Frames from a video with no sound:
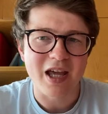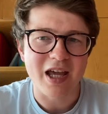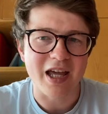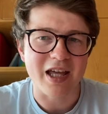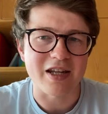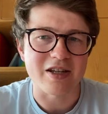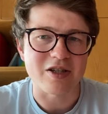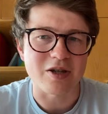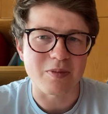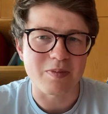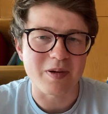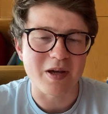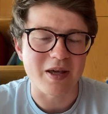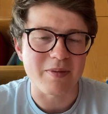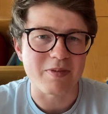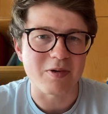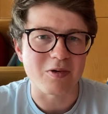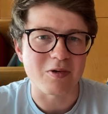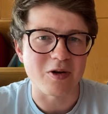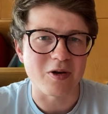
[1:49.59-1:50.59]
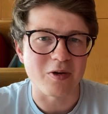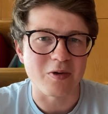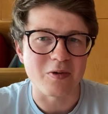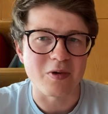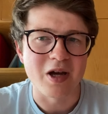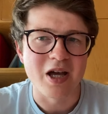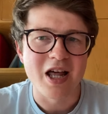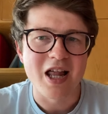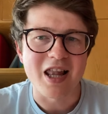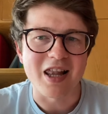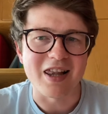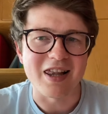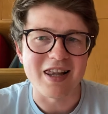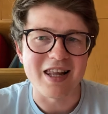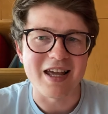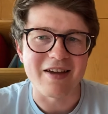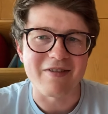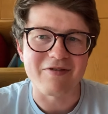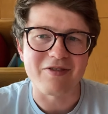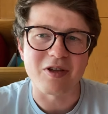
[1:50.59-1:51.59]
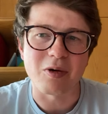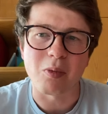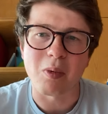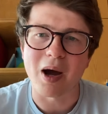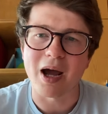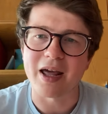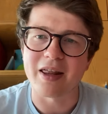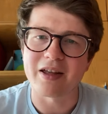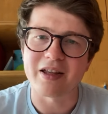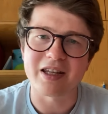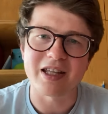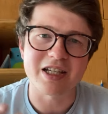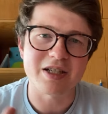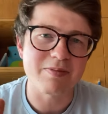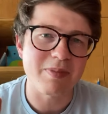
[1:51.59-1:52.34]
into people who live the way that this